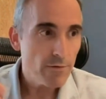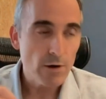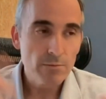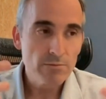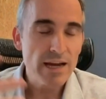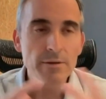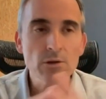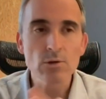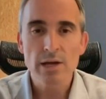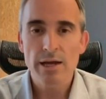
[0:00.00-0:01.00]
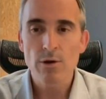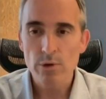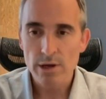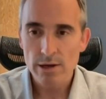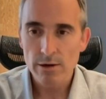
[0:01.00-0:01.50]
From time to time,
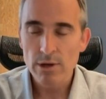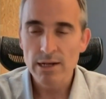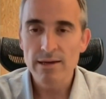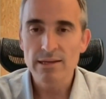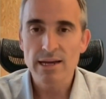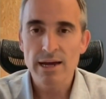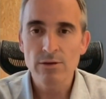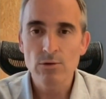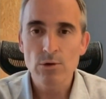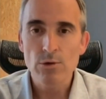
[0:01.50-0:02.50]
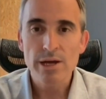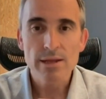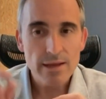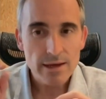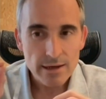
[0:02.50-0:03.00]
we will decide to
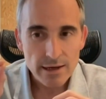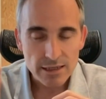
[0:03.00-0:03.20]
create